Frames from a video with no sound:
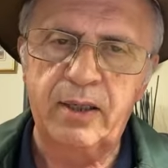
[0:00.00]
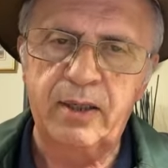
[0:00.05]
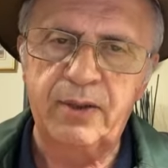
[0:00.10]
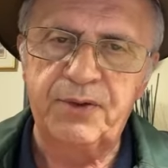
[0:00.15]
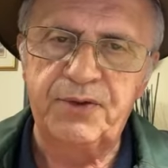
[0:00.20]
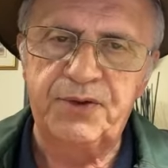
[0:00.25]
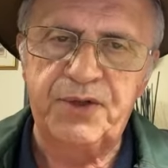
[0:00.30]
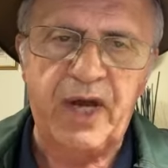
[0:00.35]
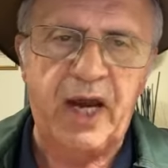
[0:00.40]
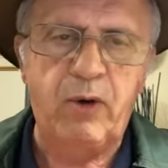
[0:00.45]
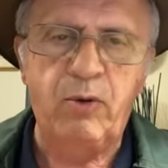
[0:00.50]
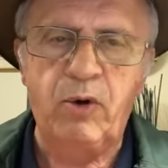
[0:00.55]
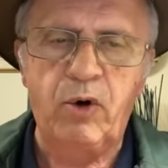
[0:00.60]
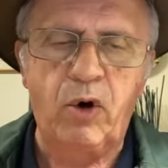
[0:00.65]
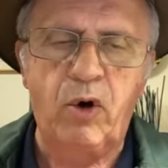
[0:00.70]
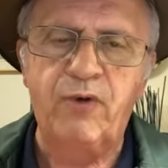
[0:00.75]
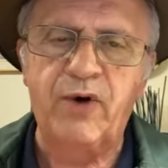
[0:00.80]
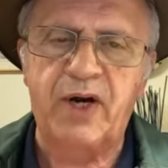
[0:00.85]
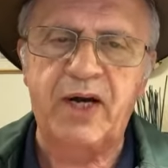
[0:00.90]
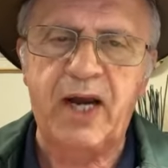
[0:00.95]
they were
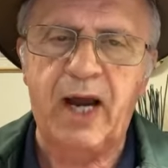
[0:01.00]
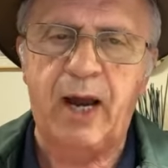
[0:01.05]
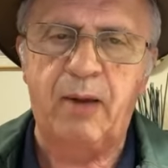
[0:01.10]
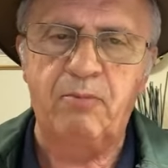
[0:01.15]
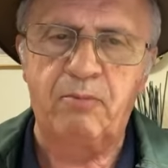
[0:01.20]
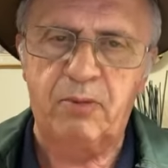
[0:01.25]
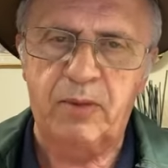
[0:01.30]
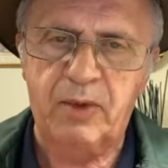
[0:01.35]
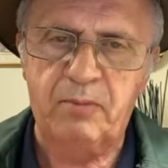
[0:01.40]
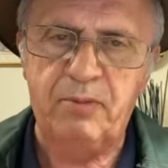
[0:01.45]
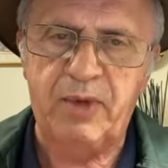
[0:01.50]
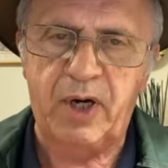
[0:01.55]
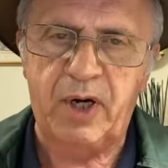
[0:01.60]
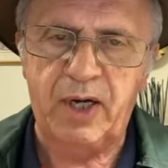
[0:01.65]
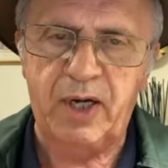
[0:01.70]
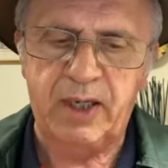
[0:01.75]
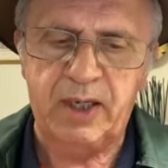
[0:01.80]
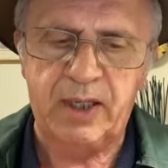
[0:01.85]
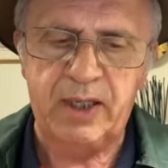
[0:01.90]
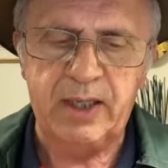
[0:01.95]
overcome
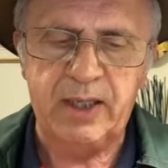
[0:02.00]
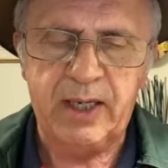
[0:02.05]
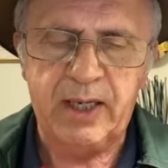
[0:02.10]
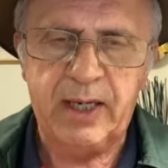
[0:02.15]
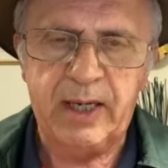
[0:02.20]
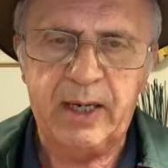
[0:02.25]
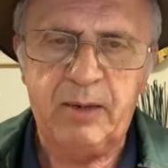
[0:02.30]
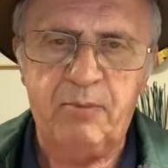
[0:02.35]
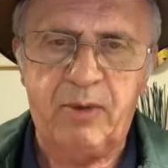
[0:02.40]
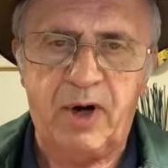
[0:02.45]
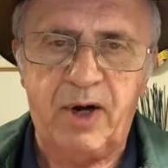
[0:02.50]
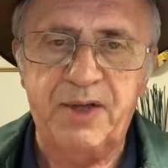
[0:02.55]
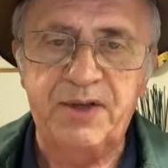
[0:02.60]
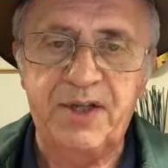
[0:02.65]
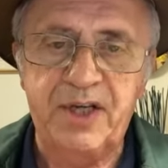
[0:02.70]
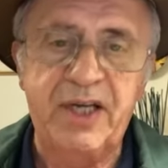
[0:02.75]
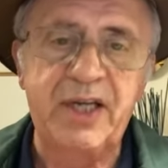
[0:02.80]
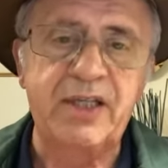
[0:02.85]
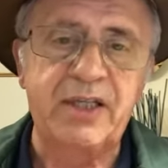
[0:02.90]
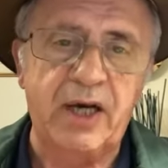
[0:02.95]
by by
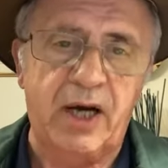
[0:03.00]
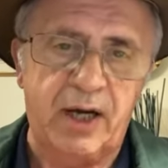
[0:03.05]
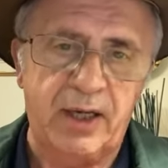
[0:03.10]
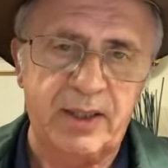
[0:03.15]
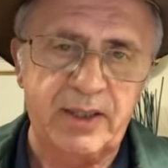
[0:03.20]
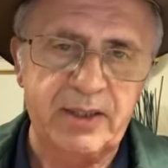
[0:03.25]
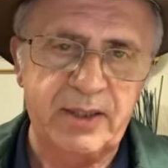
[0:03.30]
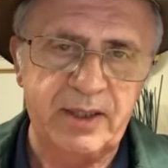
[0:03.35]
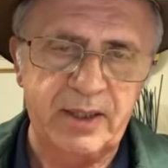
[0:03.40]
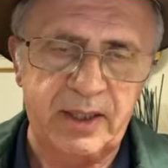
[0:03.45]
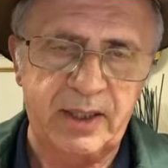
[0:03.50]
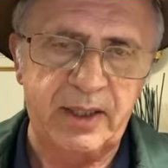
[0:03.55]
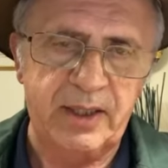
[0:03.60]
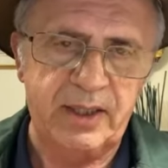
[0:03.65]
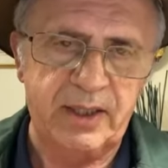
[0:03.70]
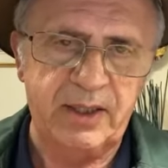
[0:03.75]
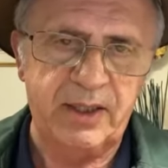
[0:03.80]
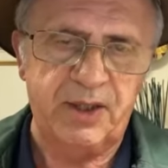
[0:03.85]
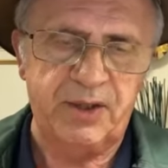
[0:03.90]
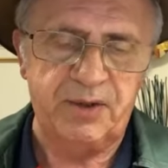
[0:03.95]
the Hittites,
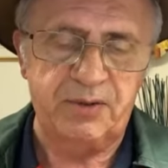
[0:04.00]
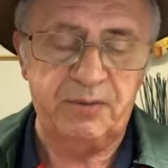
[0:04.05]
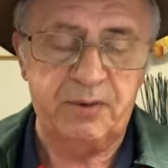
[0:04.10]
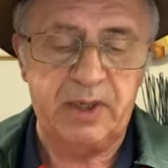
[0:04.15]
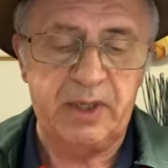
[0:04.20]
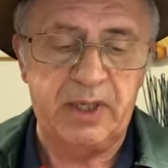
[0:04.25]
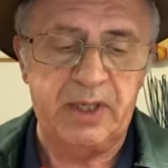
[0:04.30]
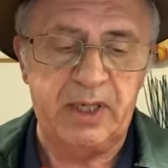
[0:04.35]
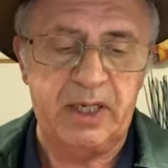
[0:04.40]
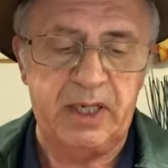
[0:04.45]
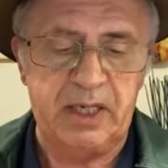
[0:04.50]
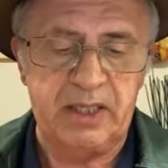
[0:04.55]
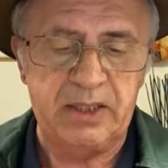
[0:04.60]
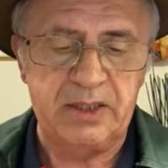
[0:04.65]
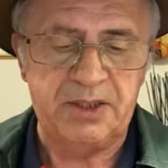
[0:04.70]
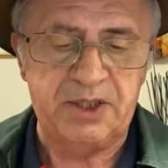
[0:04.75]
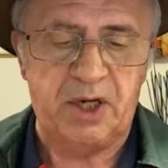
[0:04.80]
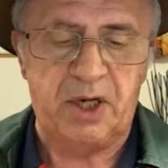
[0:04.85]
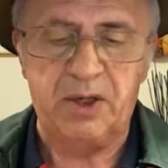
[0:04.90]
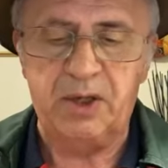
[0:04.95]
you know. Uh,
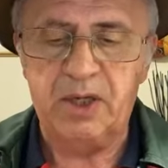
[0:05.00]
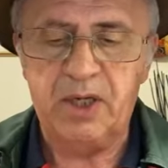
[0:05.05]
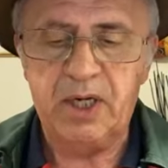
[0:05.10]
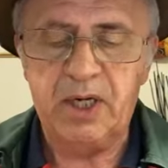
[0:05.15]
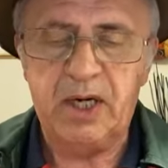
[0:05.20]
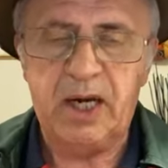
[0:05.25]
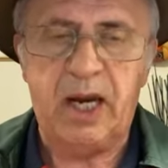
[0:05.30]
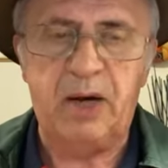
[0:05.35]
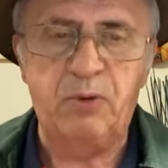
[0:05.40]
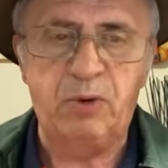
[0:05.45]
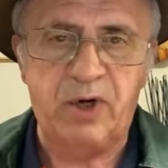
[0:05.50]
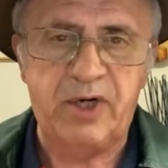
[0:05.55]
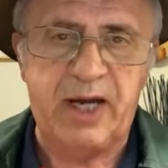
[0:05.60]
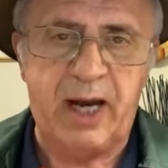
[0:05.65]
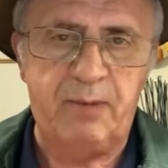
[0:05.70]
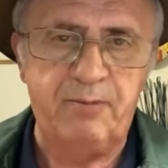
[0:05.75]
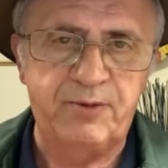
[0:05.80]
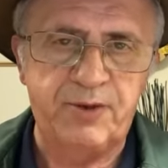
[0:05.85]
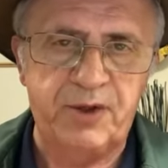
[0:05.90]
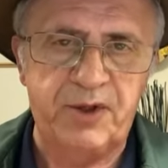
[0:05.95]
so, and we'll
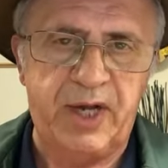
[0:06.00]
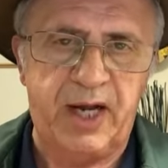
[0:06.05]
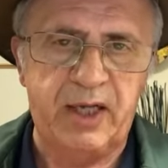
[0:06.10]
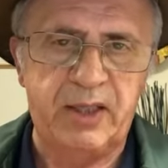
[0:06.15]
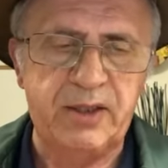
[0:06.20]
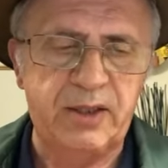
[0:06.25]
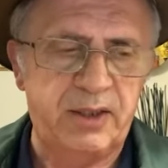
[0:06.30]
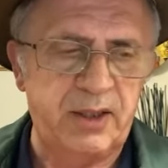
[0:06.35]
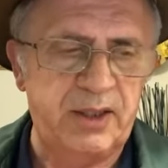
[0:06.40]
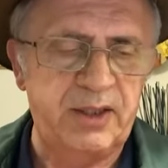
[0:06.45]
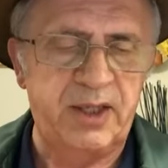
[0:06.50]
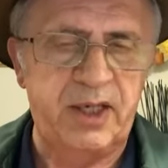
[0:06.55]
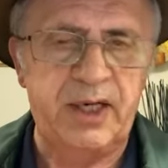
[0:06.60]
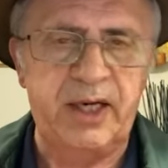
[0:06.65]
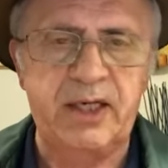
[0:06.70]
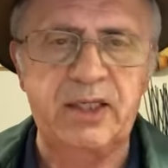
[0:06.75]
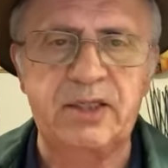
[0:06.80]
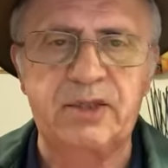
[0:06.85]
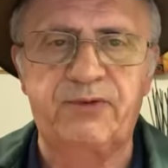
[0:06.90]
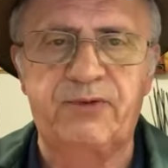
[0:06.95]
come to that in the
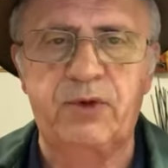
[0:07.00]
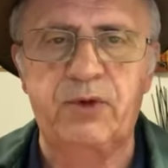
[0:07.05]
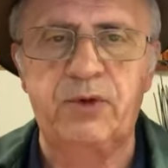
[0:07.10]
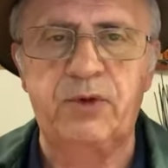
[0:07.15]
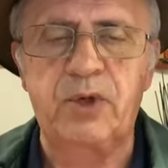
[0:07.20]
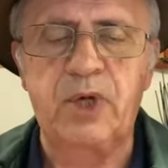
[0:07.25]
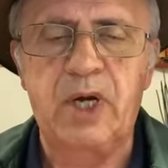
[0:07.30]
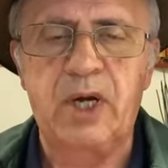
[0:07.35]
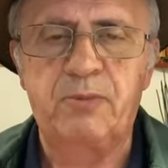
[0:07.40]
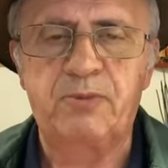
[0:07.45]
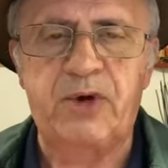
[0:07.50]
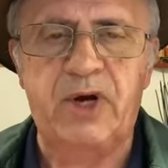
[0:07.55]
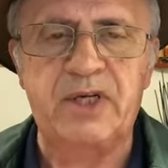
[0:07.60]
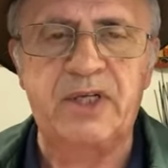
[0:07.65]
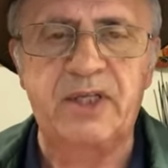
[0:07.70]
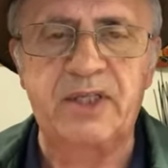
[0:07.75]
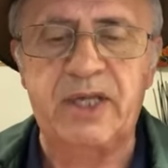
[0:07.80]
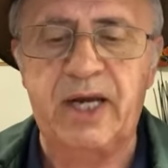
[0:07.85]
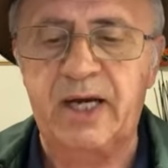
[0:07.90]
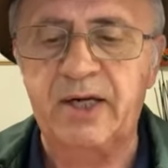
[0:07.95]
next few
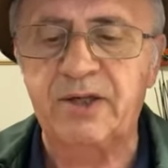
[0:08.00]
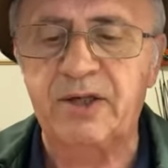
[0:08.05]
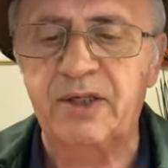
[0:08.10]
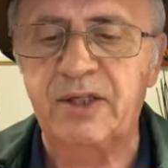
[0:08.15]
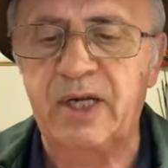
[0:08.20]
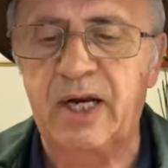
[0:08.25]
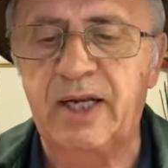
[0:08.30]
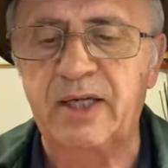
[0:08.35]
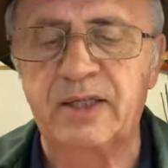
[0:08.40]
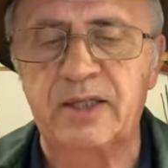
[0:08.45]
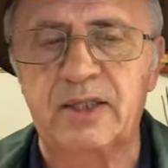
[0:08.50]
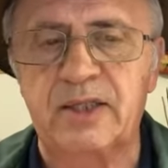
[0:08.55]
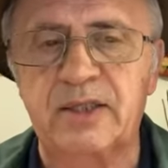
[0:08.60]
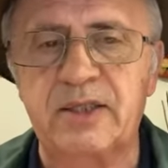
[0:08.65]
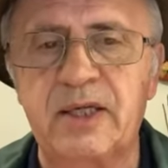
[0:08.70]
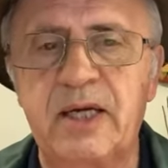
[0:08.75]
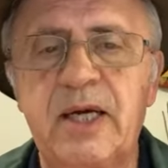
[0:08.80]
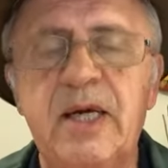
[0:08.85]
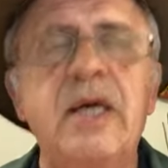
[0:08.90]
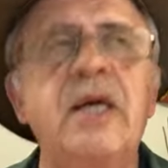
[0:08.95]
presentations lessons.